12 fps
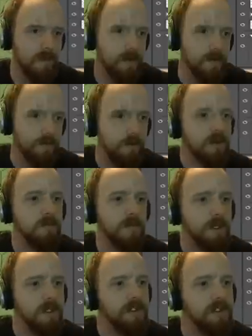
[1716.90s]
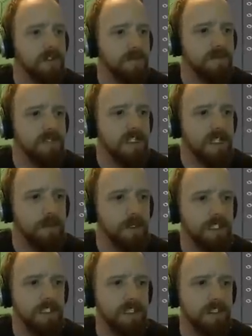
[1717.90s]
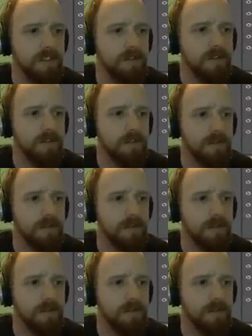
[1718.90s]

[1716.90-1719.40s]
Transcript: ring binder of D M ideas,